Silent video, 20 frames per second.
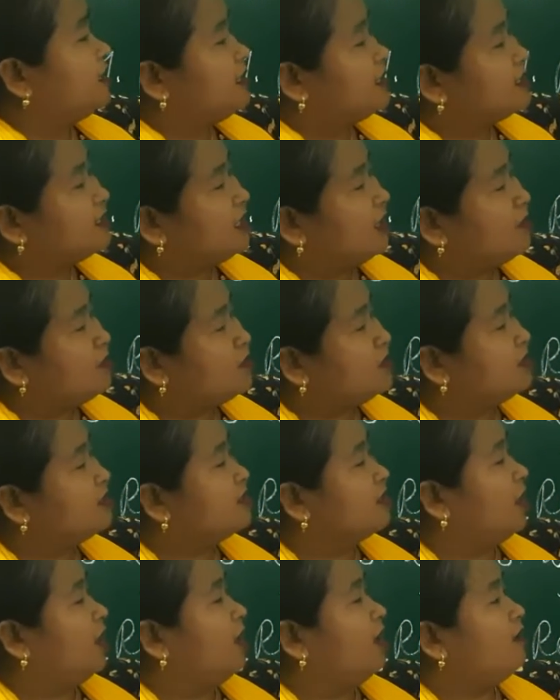the examples
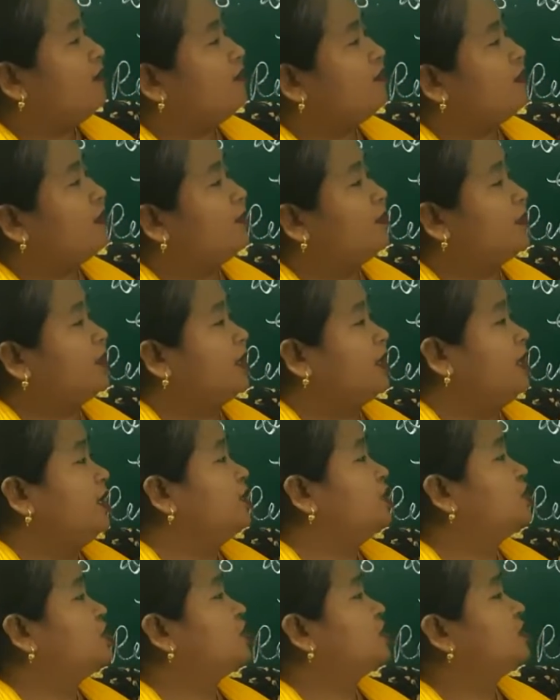of
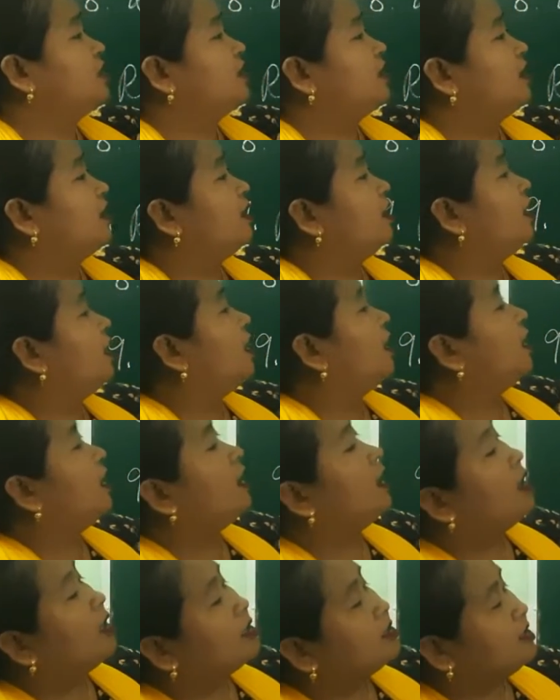each.
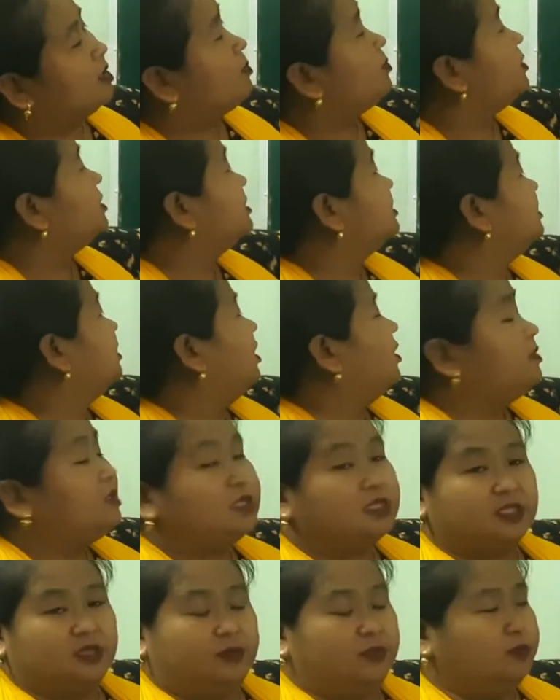Examples of
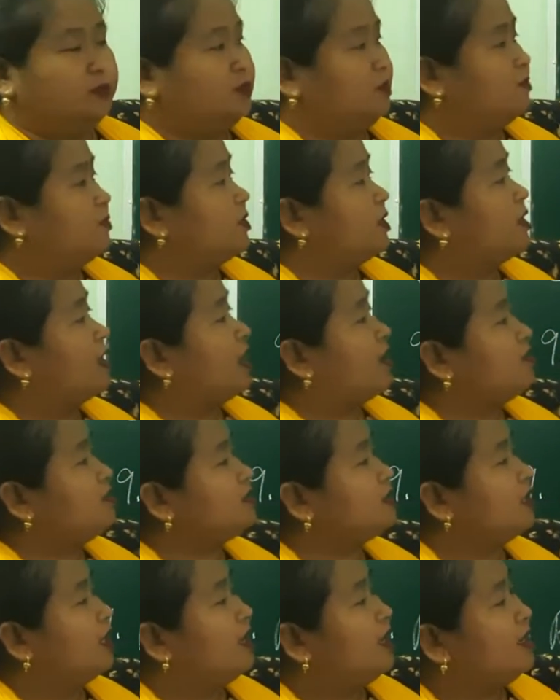distributive
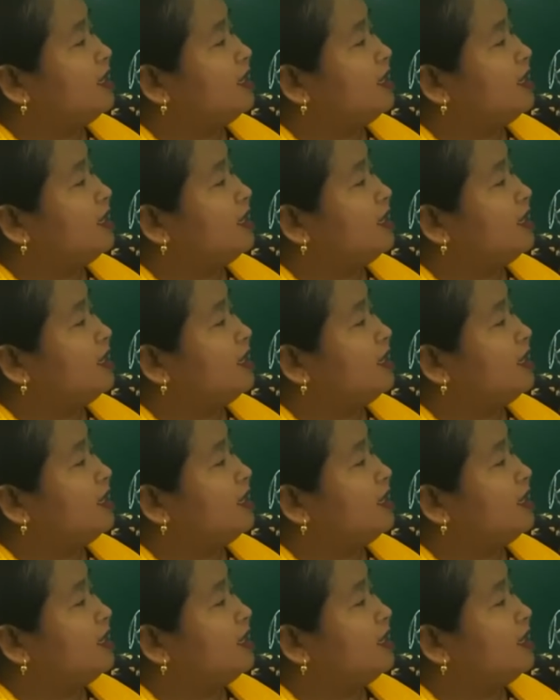pronouns: